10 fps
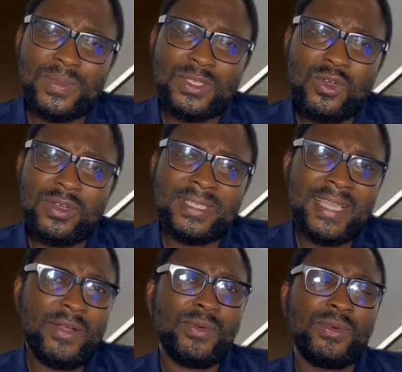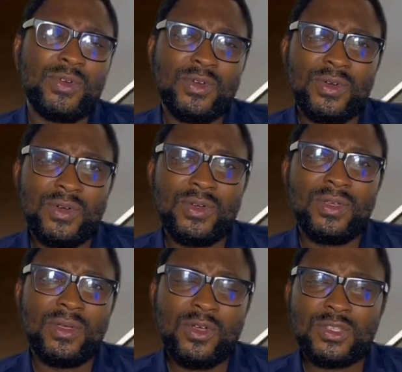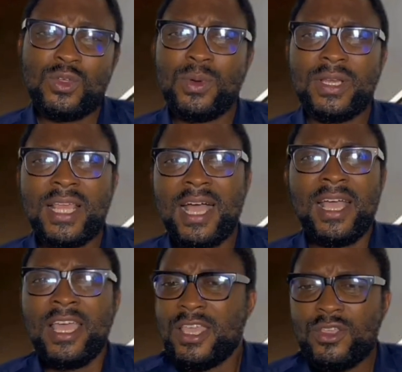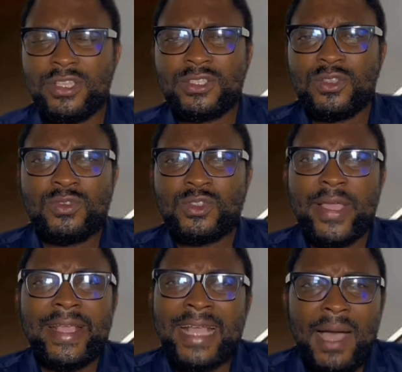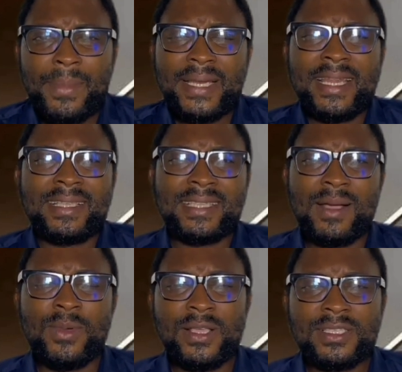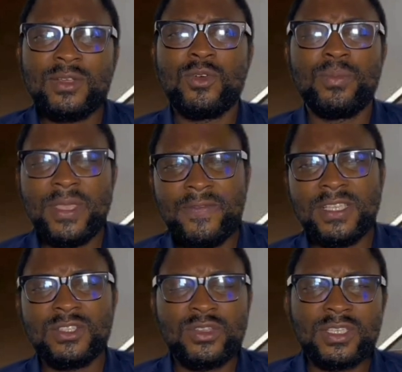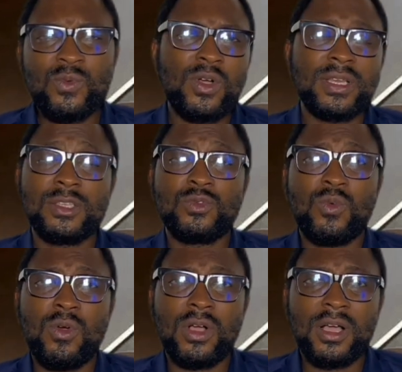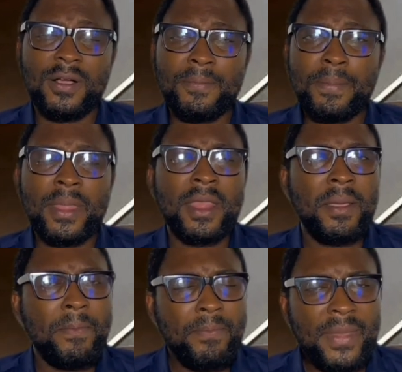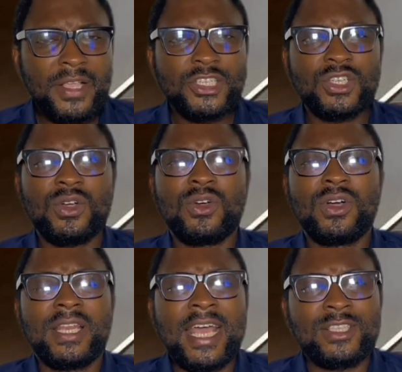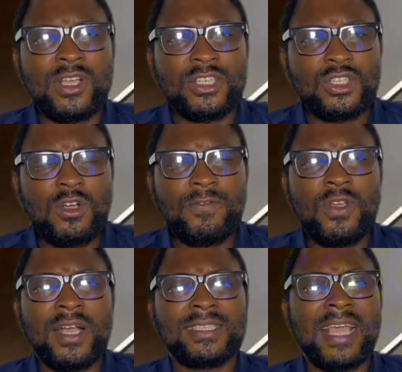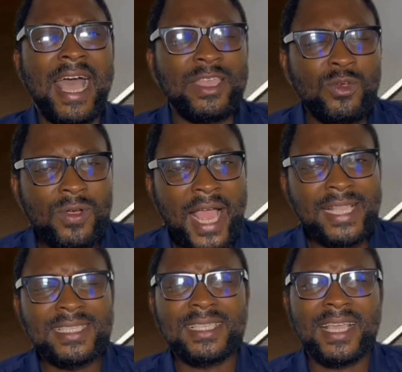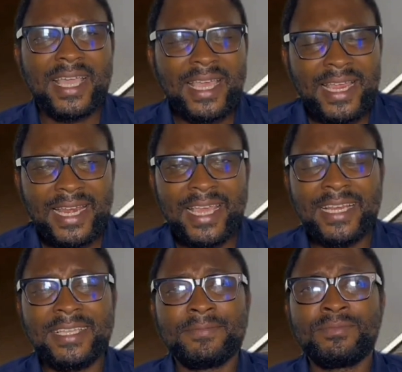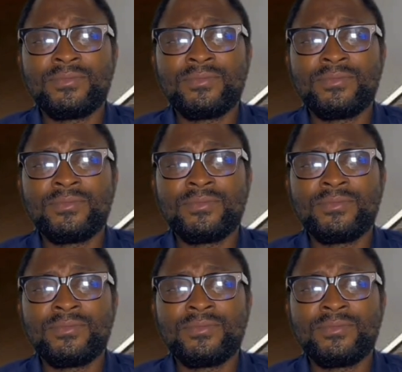be scored 0. Because it's not a gambling exam where you say, if this doesn't work, this will work. Make sure that you are sure of your answer and you write clearly.